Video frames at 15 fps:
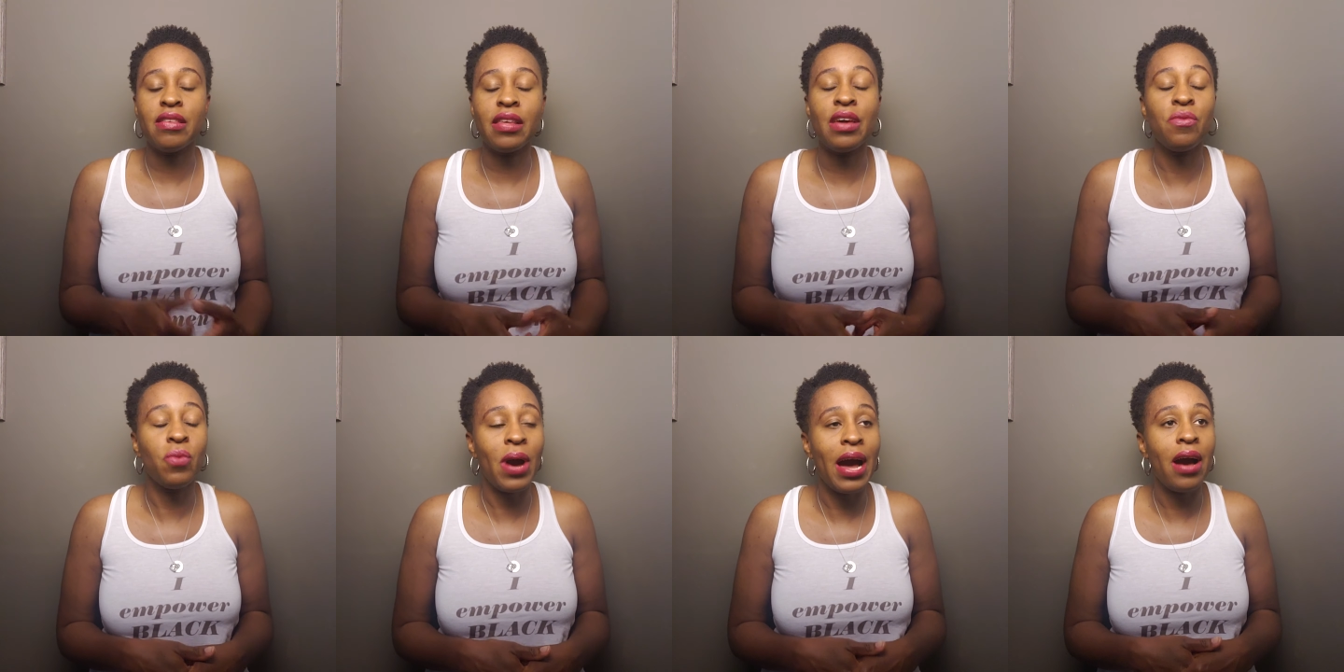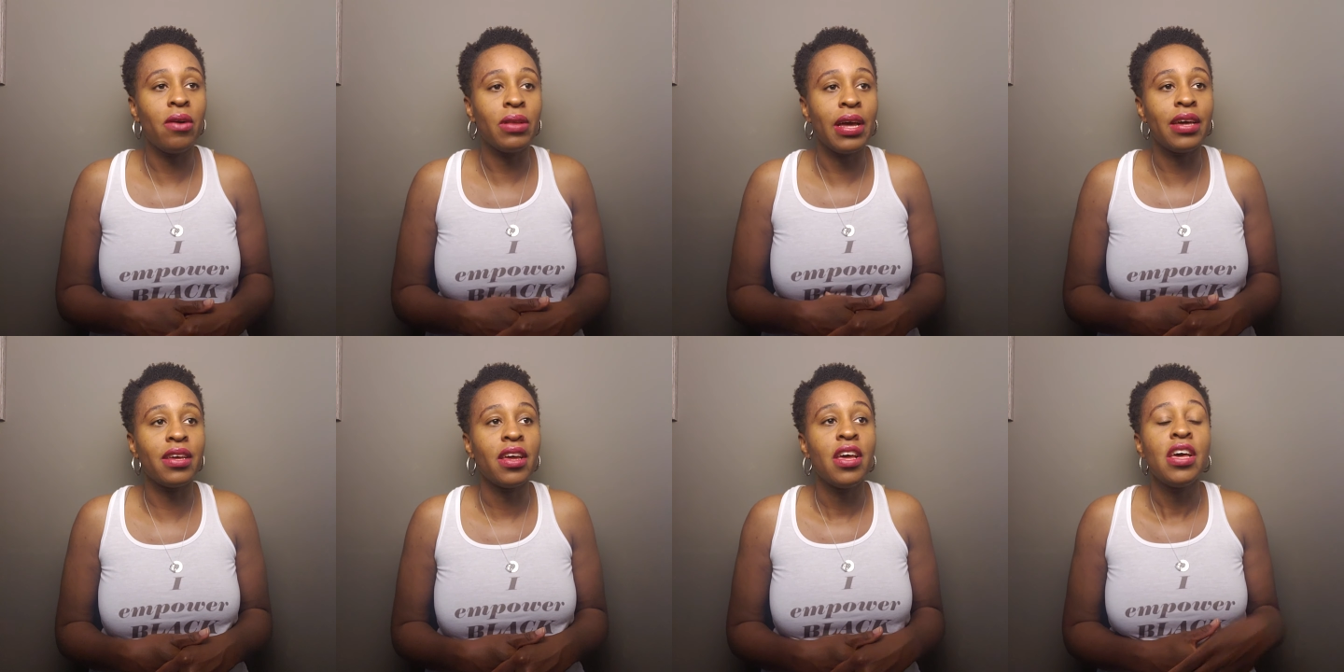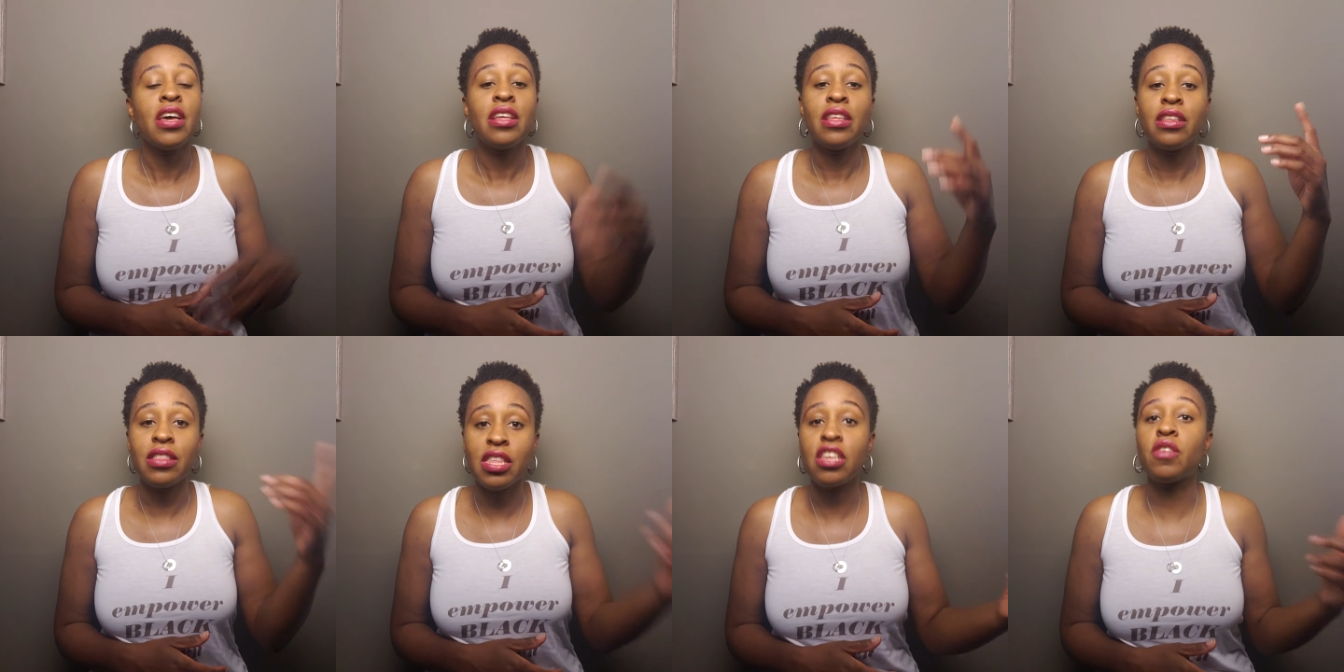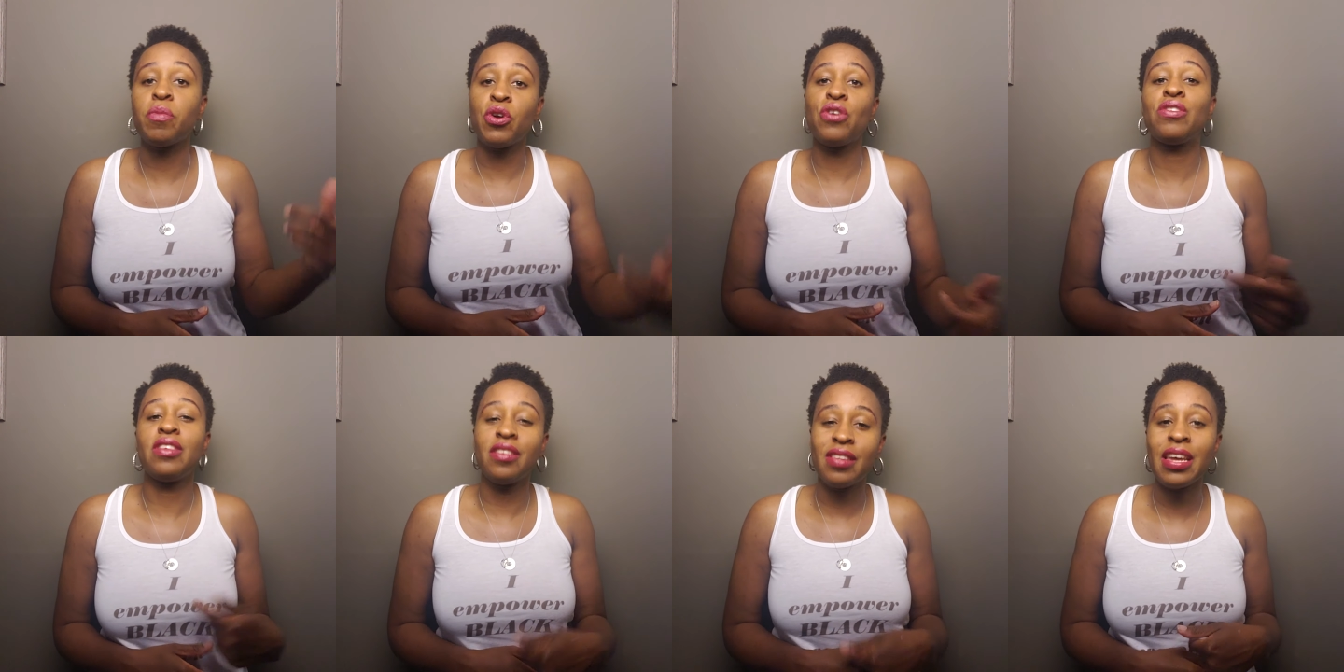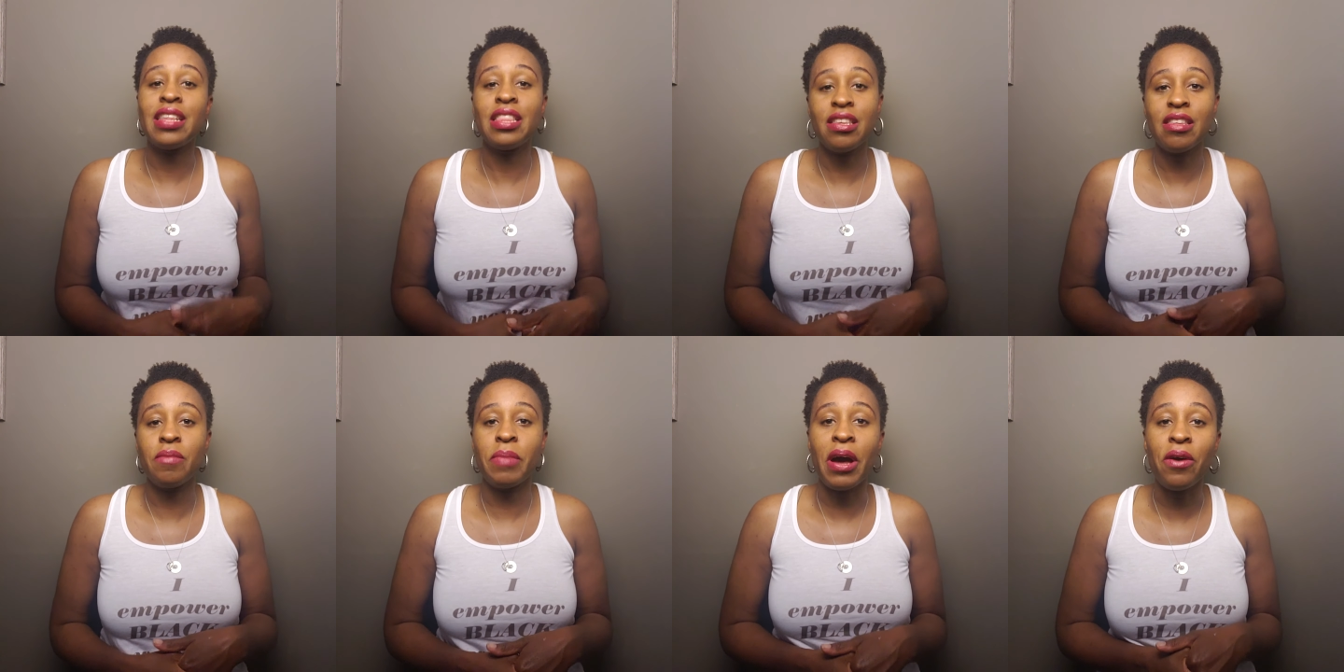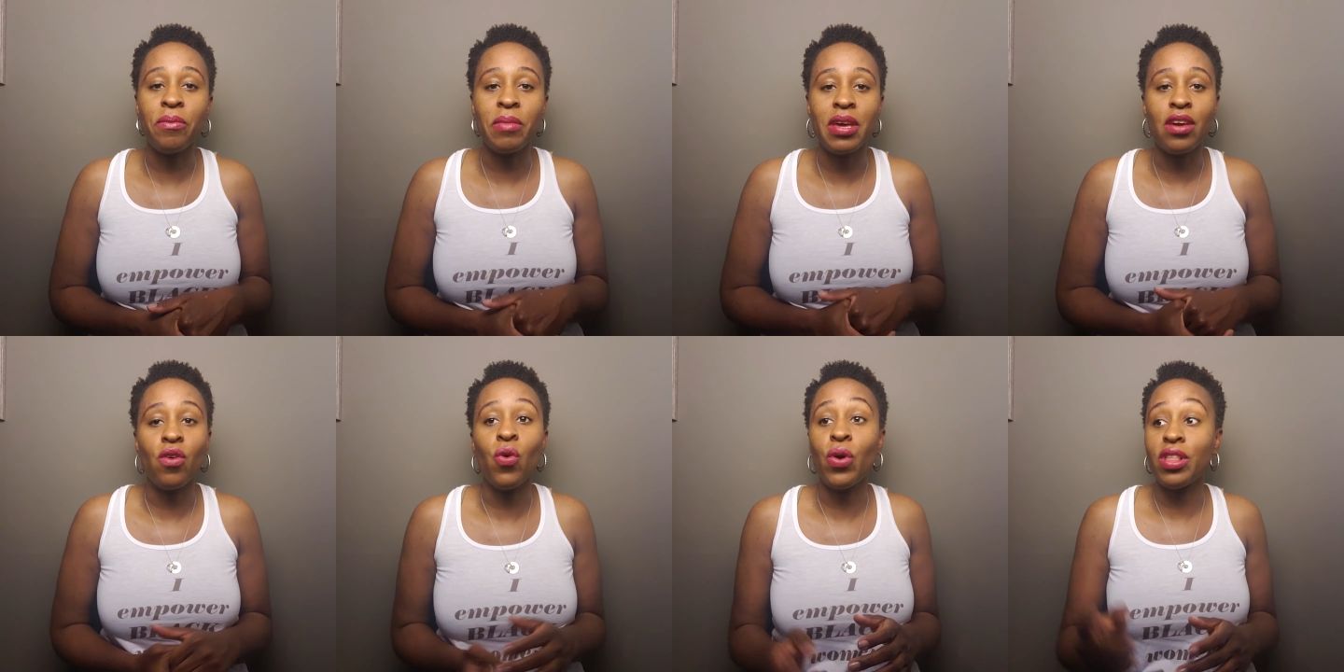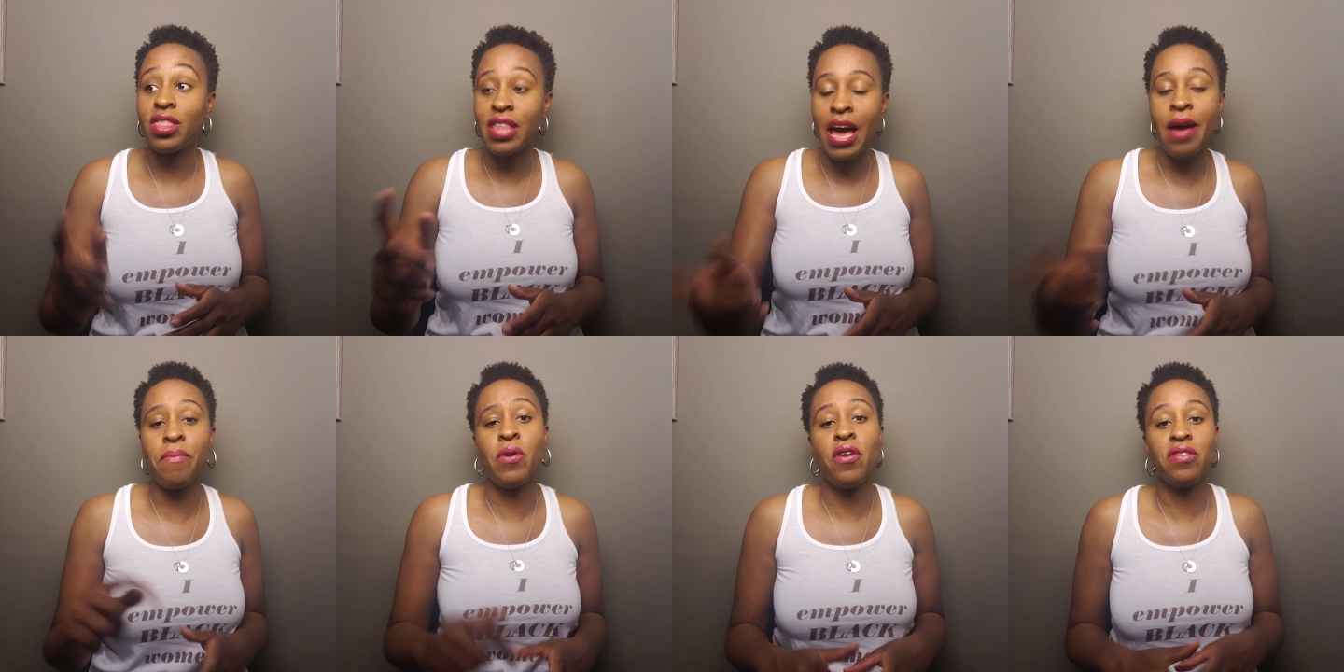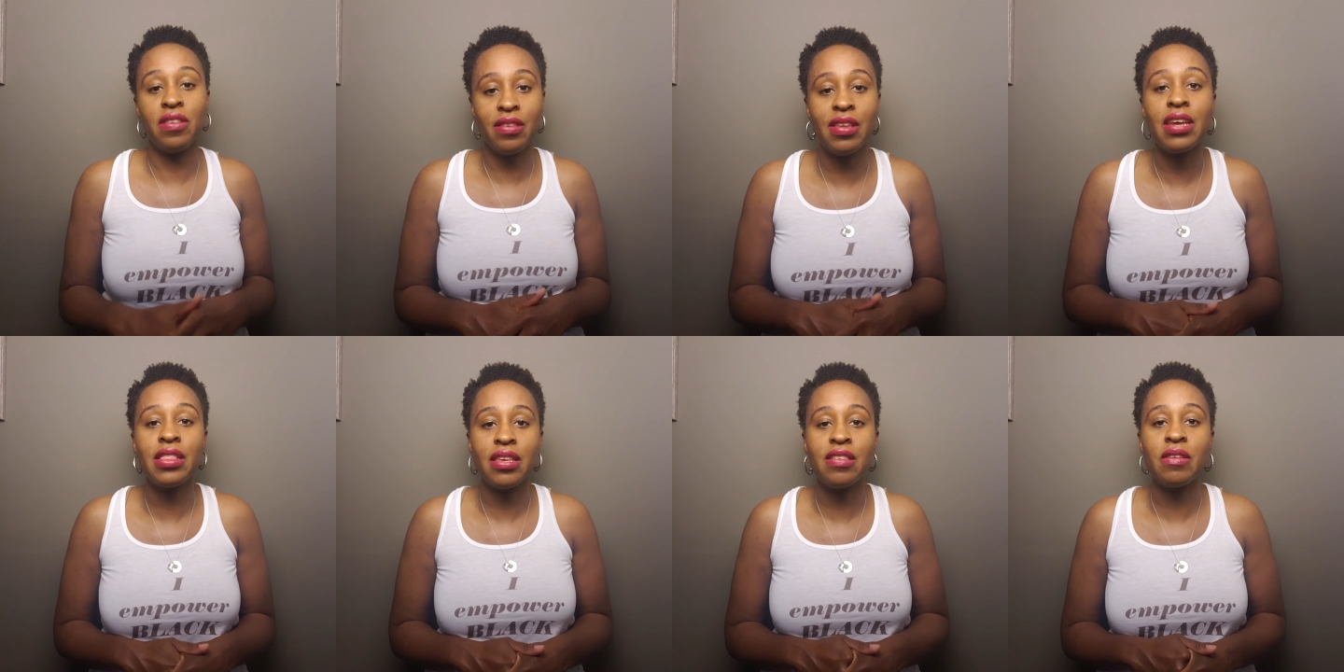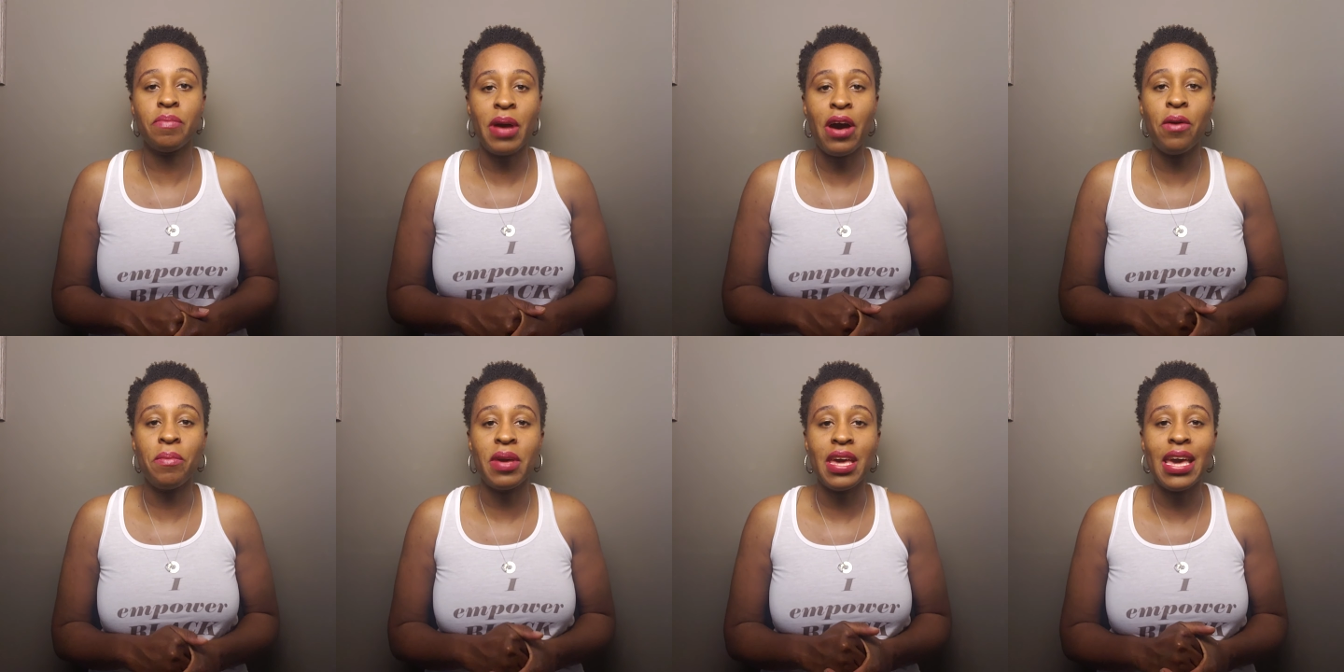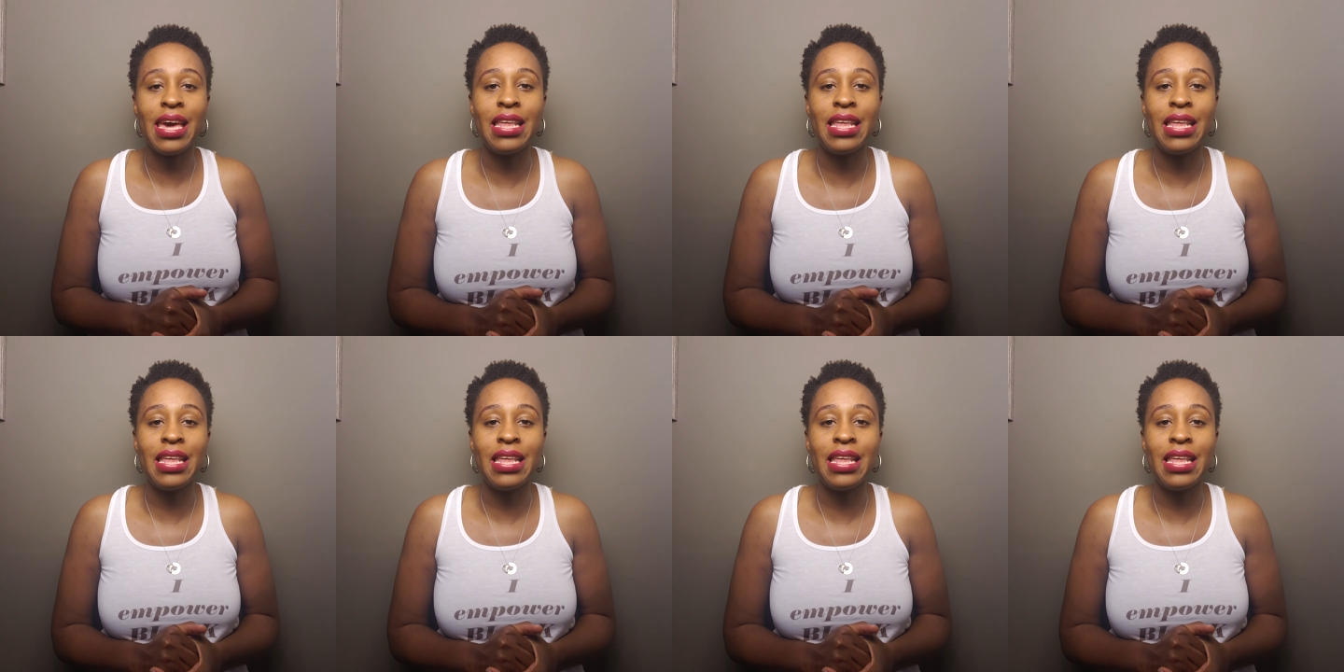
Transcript: and say, wow, like this person said this about me or that person said this about me.